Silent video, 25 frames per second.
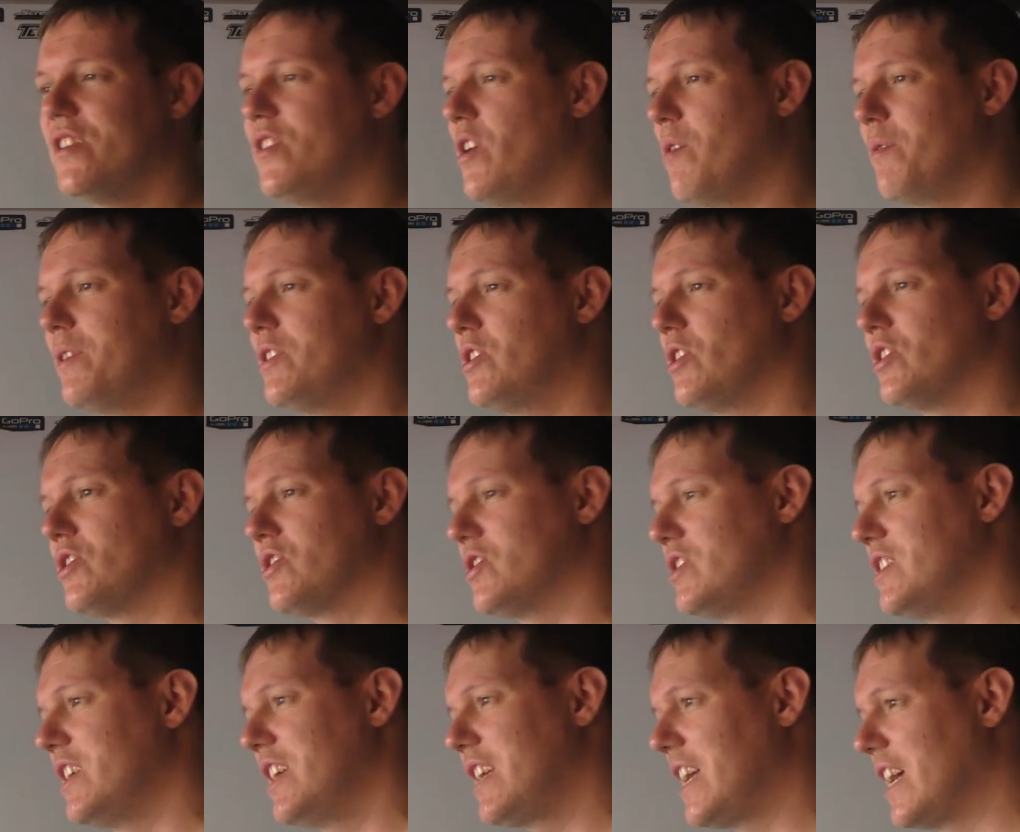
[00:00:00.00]
No, he
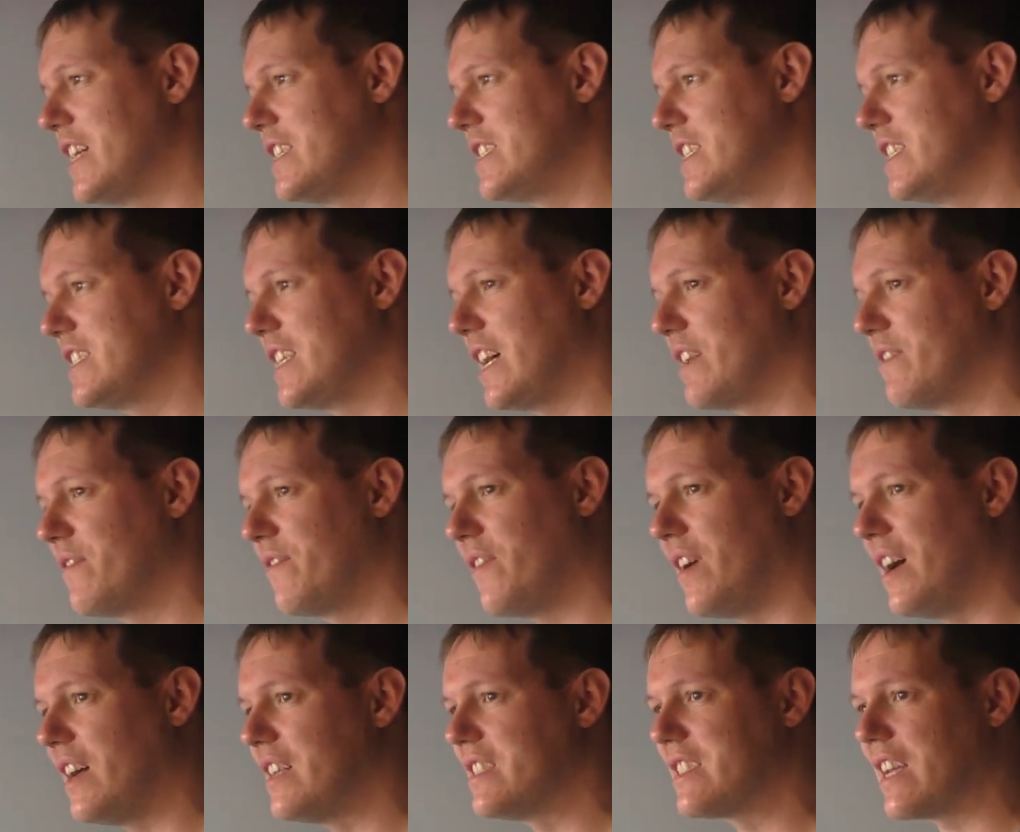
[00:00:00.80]
doesn't, he gets his hand
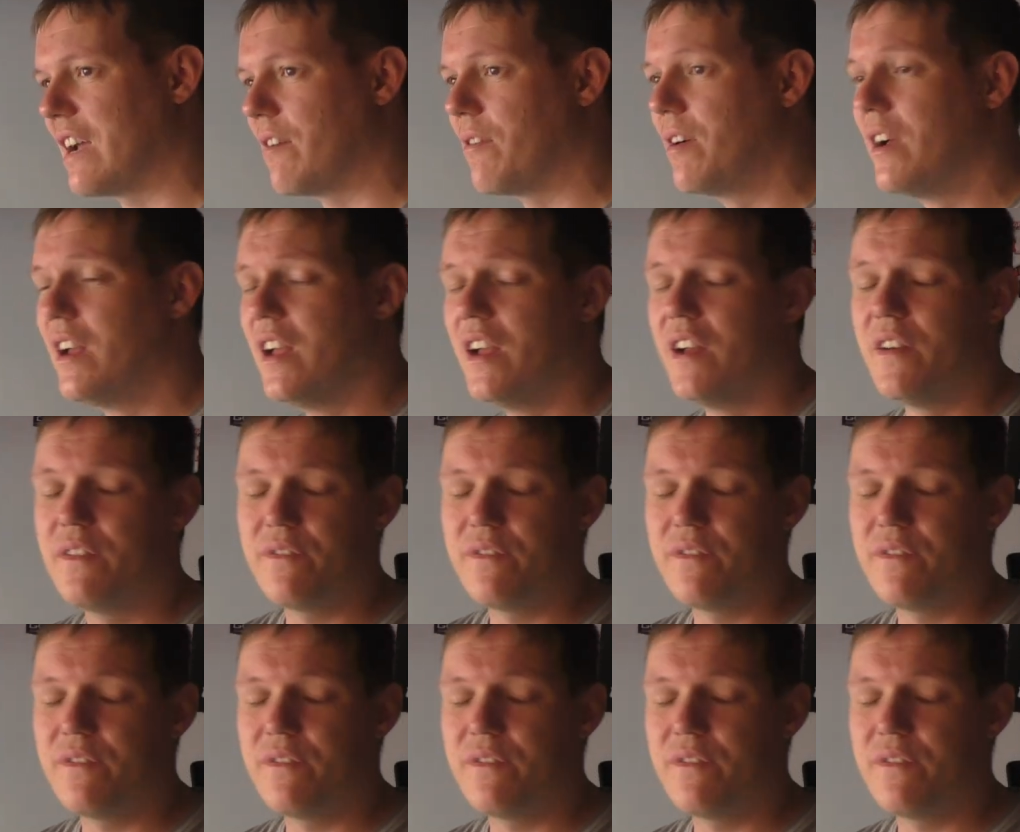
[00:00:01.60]
files out.